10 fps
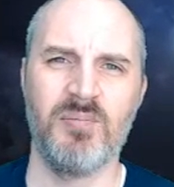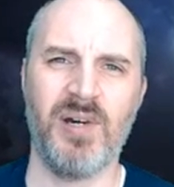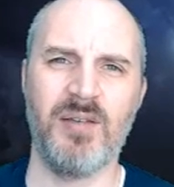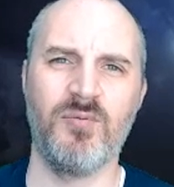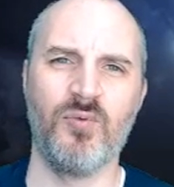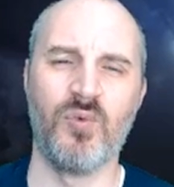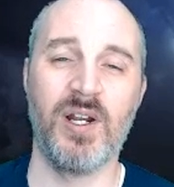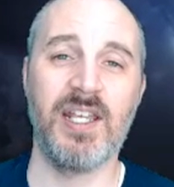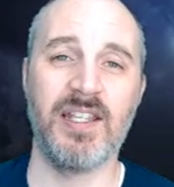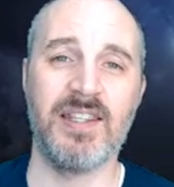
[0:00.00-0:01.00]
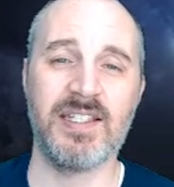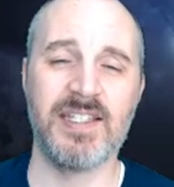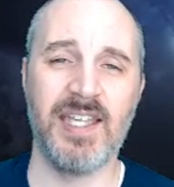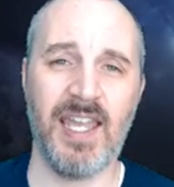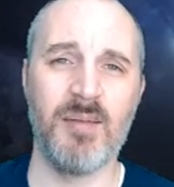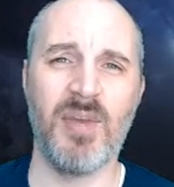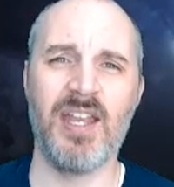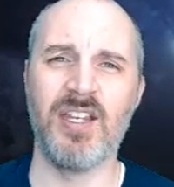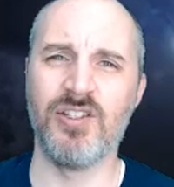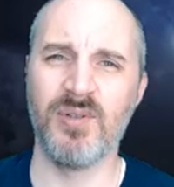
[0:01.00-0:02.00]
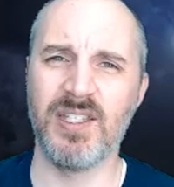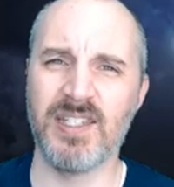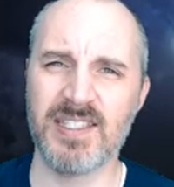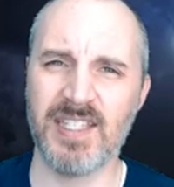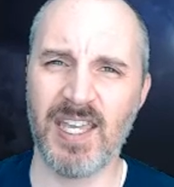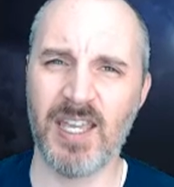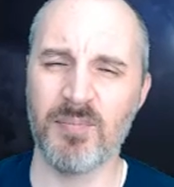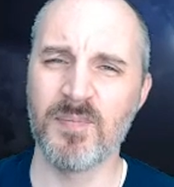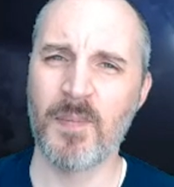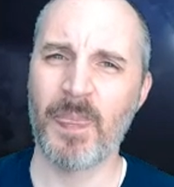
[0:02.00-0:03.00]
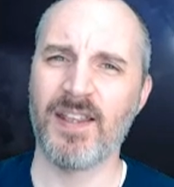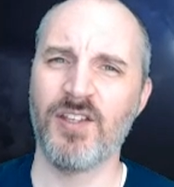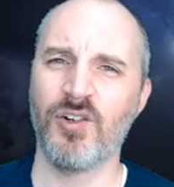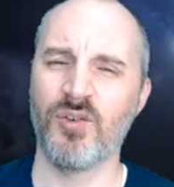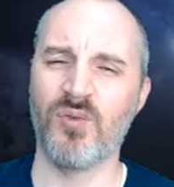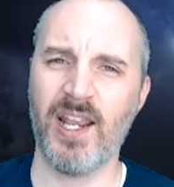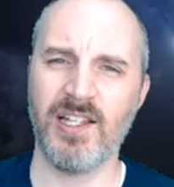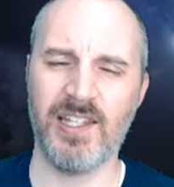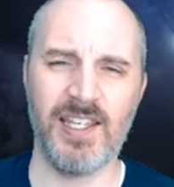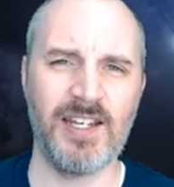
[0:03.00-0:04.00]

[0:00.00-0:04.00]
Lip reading: by running this game and doing this game correctly.